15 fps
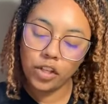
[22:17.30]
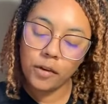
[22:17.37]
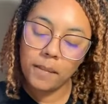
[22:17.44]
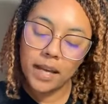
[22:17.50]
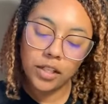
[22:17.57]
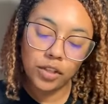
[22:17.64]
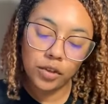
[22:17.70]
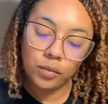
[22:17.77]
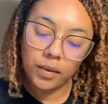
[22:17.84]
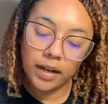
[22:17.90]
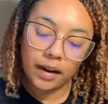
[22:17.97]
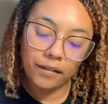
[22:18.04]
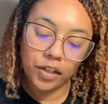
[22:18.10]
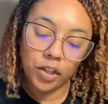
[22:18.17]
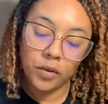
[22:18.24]
You may do
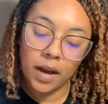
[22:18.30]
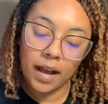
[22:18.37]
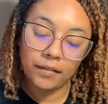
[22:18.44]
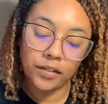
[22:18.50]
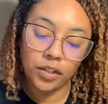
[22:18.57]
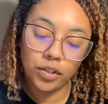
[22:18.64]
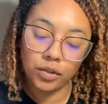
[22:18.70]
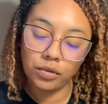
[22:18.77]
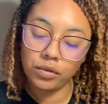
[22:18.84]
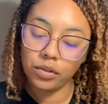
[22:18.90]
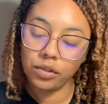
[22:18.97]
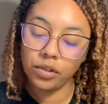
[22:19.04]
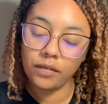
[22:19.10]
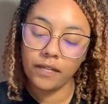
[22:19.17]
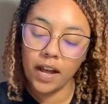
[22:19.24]
whatever you have to do
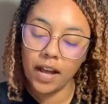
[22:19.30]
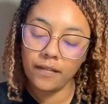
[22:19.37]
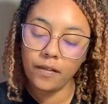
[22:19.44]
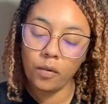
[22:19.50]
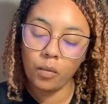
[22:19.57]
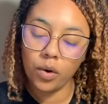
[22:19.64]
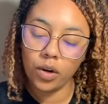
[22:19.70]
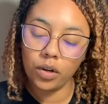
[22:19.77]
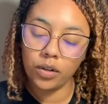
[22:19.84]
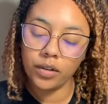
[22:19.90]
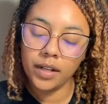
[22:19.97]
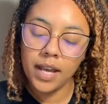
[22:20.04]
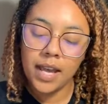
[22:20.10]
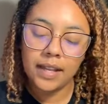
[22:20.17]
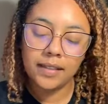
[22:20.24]
to survive a
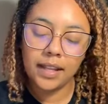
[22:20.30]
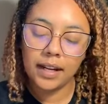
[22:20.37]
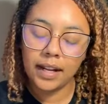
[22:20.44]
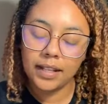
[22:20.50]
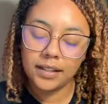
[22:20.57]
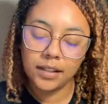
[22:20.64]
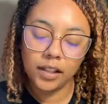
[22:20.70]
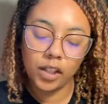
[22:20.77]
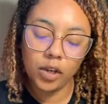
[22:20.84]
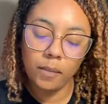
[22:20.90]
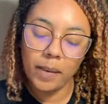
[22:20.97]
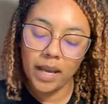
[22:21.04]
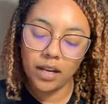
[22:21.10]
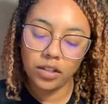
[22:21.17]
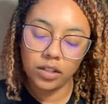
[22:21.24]
world that has little
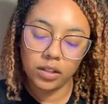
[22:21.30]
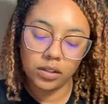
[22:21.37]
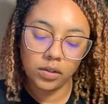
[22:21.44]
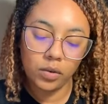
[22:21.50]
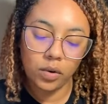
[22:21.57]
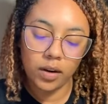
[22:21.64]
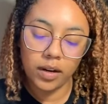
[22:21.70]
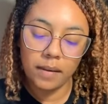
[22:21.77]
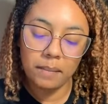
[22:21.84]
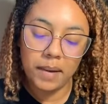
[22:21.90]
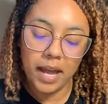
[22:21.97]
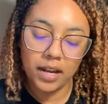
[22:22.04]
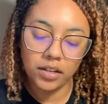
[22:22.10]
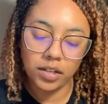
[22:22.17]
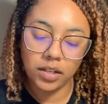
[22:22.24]
patience or
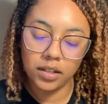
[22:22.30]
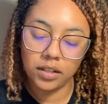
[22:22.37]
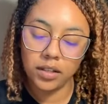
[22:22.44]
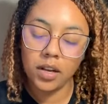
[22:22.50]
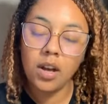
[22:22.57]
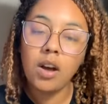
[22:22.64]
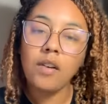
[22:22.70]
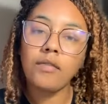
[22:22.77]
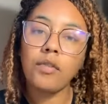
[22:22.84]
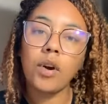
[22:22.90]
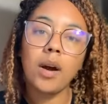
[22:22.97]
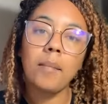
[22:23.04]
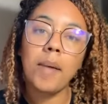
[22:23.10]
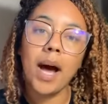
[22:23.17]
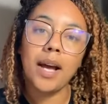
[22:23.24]
compassion
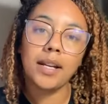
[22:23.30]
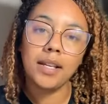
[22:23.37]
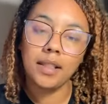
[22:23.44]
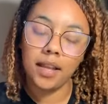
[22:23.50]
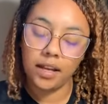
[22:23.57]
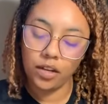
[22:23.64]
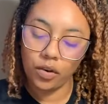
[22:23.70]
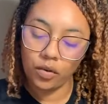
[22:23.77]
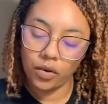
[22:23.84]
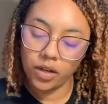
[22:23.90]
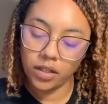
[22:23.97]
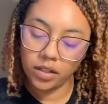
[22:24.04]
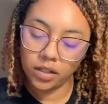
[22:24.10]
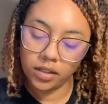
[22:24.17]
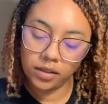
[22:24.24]
for a body like
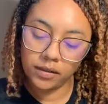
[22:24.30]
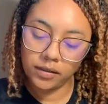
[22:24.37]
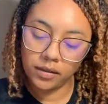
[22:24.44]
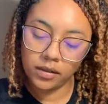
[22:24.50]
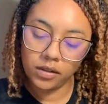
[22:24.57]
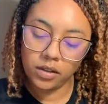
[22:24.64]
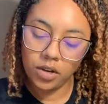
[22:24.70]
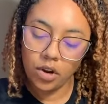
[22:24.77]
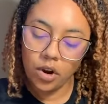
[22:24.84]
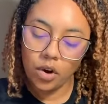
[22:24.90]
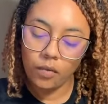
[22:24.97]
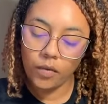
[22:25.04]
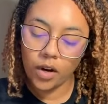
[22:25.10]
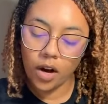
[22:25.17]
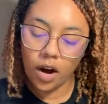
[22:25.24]
yours.
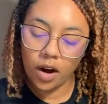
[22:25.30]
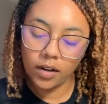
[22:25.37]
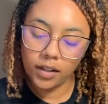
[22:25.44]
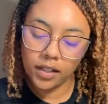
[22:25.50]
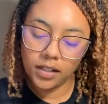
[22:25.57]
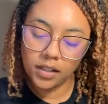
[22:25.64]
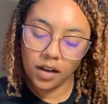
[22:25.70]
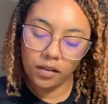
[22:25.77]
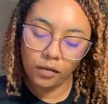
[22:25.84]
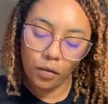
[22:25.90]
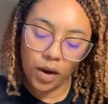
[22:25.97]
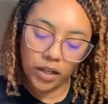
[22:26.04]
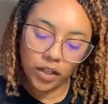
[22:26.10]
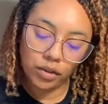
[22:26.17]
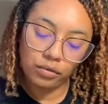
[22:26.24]
Regardless of
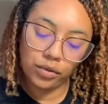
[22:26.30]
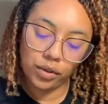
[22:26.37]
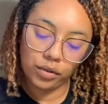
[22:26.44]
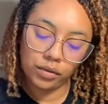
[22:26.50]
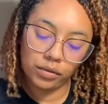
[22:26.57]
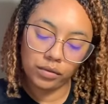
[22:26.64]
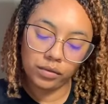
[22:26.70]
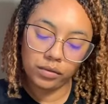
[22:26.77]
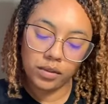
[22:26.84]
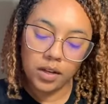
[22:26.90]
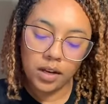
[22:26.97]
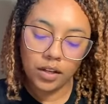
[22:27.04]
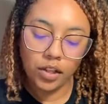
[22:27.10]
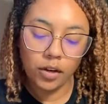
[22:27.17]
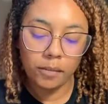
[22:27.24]
what you do,
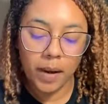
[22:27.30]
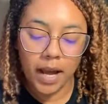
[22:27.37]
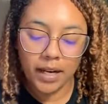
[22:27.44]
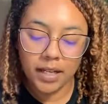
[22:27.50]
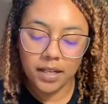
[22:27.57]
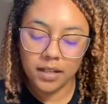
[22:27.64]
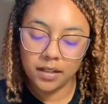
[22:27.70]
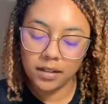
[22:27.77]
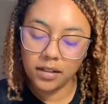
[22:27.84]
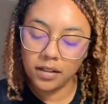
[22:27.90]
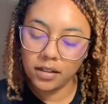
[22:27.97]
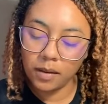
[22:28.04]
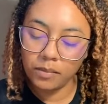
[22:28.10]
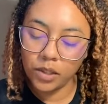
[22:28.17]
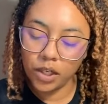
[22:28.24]
your body is the
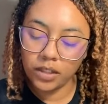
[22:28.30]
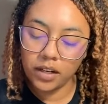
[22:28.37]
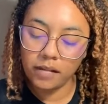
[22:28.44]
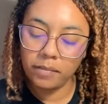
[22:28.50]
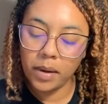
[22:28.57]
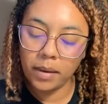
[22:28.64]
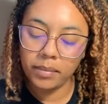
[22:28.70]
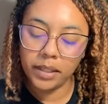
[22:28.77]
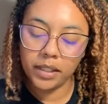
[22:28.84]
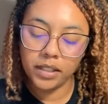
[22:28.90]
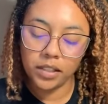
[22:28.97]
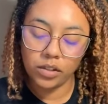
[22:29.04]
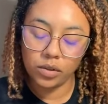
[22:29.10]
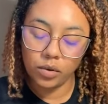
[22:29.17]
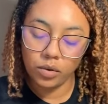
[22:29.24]
subject of public
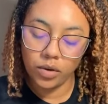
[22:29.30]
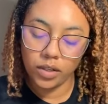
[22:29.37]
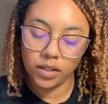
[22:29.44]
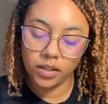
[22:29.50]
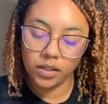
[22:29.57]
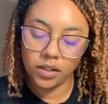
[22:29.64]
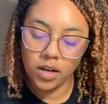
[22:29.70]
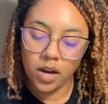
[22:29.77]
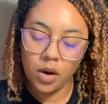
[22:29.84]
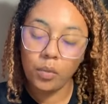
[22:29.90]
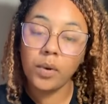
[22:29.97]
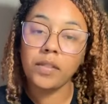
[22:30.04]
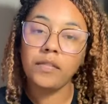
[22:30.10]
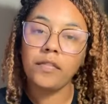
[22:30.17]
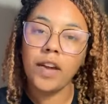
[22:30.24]
discourse
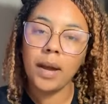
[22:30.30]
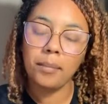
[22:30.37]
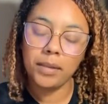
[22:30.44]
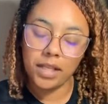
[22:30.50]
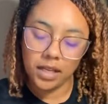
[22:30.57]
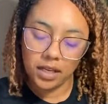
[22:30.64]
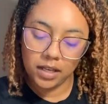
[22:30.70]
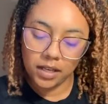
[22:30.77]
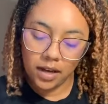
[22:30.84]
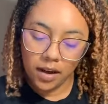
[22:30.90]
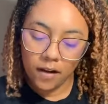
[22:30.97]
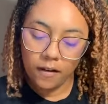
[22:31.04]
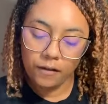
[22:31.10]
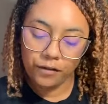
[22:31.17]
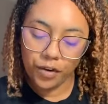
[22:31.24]
with family,
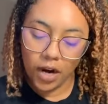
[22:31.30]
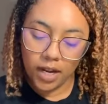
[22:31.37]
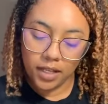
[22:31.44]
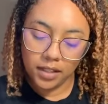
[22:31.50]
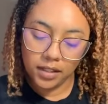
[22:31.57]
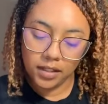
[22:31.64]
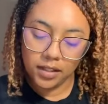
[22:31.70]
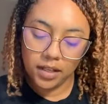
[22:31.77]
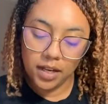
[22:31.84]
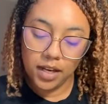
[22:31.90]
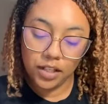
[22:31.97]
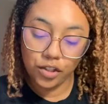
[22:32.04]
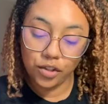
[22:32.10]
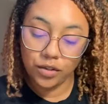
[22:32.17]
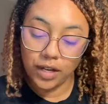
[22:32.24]
friends,
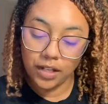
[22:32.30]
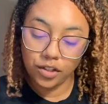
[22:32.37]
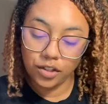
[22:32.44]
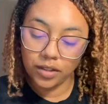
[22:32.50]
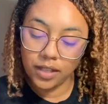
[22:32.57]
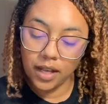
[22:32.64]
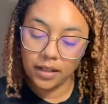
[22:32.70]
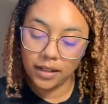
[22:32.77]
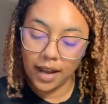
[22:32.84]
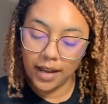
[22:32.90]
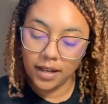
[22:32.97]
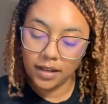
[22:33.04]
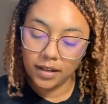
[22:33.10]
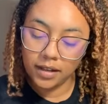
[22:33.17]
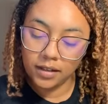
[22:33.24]
and strangers
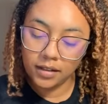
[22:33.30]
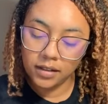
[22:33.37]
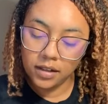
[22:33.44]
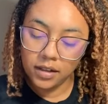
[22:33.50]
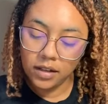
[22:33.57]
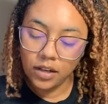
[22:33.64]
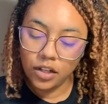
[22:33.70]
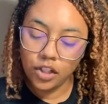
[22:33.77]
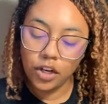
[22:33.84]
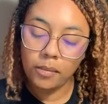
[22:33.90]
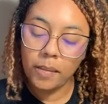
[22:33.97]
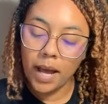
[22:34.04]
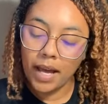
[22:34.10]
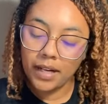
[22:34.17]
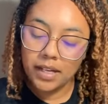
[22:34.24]
alike. Your
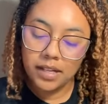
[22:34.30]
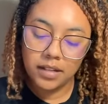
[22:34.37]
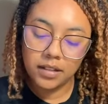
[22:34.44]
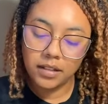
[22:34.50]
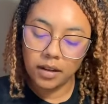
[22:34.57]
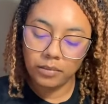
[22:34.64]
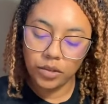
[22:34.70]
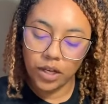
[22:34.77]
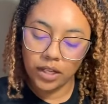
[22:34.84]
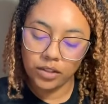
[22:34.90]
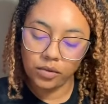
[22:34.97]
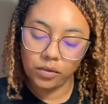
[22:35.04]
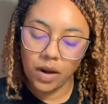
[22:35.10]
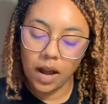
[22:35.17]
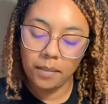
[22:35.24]
body is subject
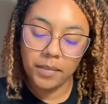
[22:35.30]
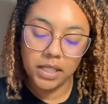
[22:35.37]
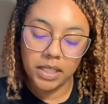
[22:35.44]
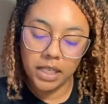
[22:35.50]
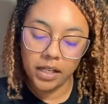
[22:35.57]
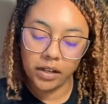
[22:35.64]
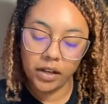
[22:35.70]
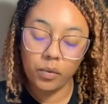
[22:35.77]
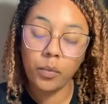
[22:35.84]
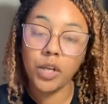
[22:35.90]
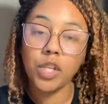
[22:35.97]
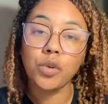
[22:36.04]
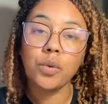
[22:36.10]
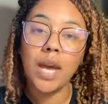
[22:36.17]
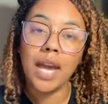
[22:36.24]
to commentary
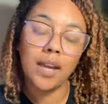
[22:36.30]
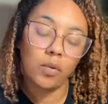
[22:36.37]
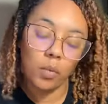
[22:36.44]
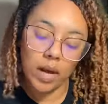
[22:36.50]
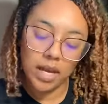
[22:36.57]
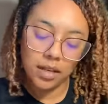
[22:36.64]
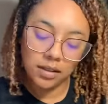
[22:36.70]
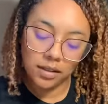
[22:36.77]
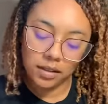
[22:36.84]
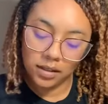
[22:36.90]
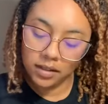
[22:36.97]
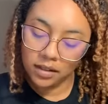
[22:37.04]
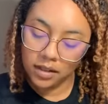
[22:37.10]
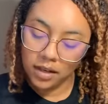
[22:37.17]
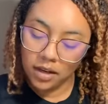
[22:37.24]
when you gain weight,
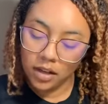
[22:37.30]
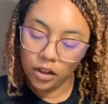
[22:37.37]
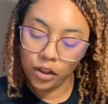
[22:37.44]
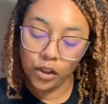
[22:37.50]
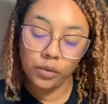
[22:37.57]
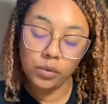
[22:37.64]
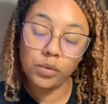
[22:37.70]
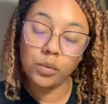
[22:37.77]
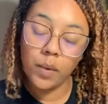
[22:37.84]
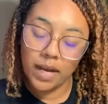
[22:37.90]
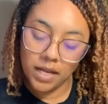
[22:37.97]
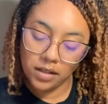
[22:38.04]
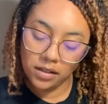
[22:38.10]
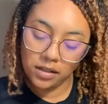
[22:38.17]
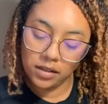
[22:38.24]
lose
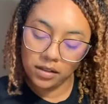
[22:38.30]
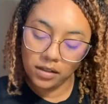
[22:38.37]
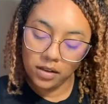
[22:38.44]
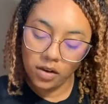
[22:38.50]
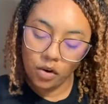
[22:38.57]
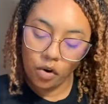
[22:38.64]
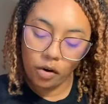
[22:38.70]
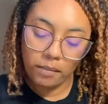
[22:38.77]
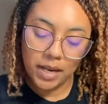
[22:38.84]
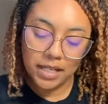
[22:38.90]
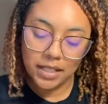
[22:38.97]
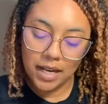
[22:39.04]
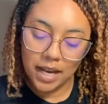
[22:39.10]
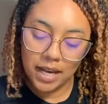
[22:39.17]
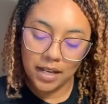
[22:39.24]
weight, or
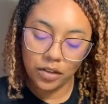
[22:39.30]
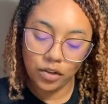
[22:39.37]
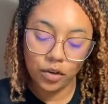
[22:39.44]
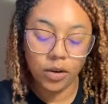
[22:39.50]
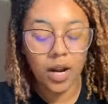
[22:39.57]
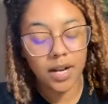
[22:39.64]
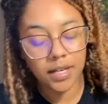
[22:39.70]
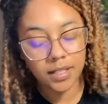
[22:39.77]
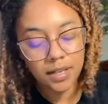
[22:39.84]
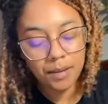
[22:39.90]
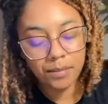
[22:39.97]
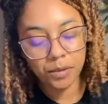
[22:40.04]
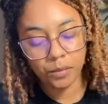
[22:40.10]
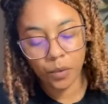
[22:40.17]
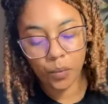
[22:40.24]
maintain your
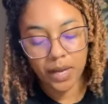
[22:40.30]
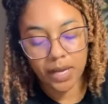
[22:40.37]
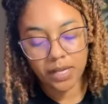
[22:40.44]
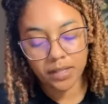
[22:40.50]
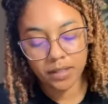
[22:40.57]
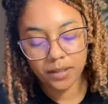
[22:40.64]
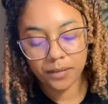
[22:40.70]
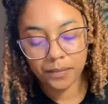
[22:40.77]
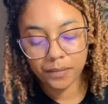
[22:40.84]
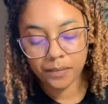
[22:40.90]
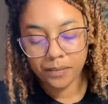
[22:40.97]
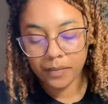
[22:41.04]
unacceptable weight.